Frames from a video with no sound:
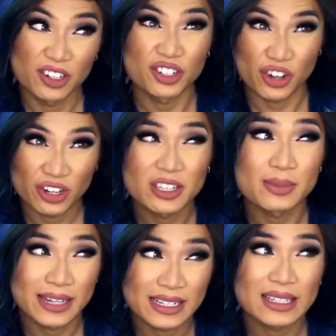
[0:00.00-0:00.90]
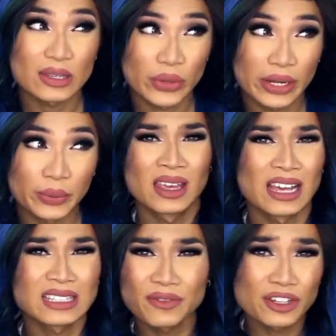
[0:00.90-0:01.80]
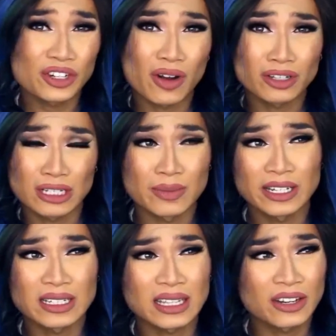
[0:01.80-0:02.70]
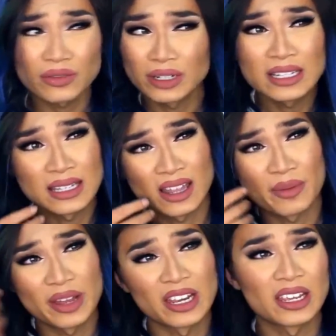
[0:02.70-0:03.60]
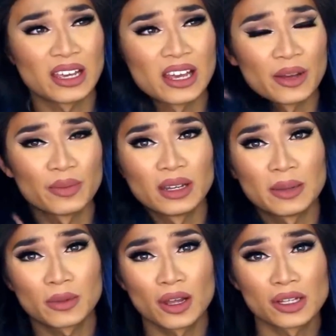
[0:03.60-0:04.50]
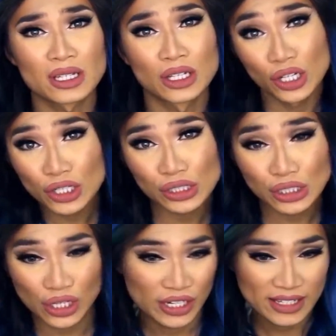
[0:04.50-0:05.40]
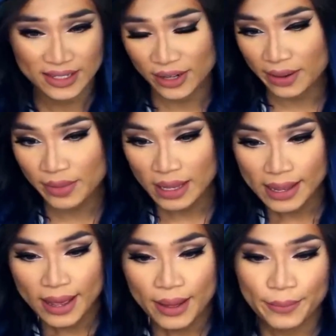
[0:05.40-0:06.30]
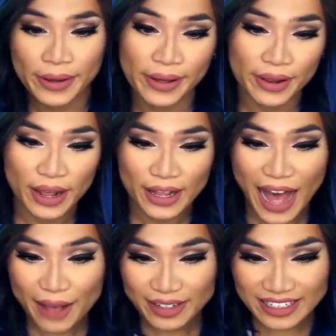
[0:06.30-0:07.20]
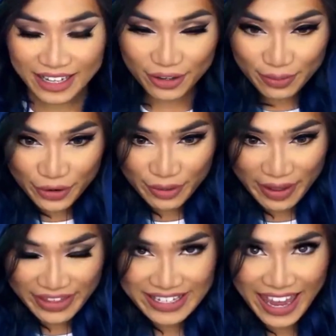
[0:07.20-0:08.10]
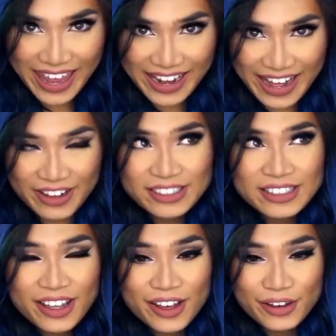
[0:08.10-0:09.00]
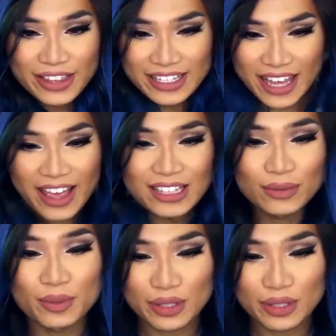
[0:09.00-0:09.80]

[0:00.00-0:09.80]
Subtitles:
are Gerard Cosmetics as well. Except for Gerard Cosmetics, I don't really see that many lip gloss looks on Instagram. But I'm going to tell you more about this hair now. So this hair is from